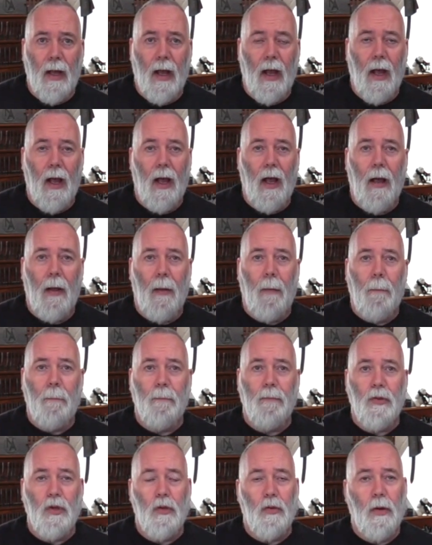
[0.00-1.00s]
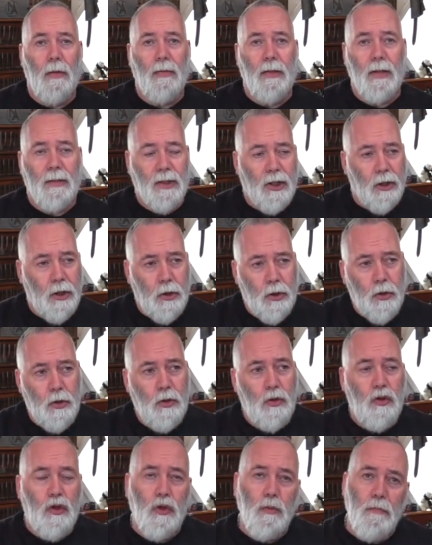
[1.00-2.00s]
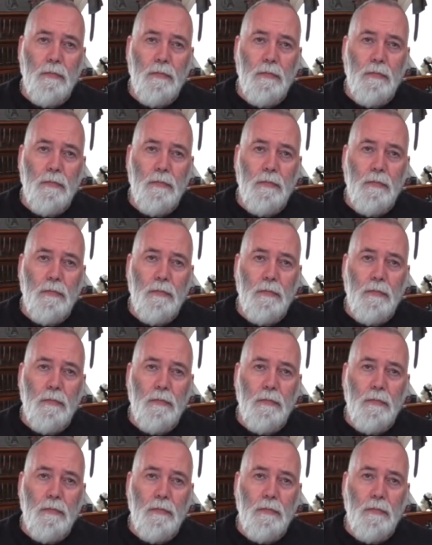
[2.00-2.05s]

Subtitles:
There's a huge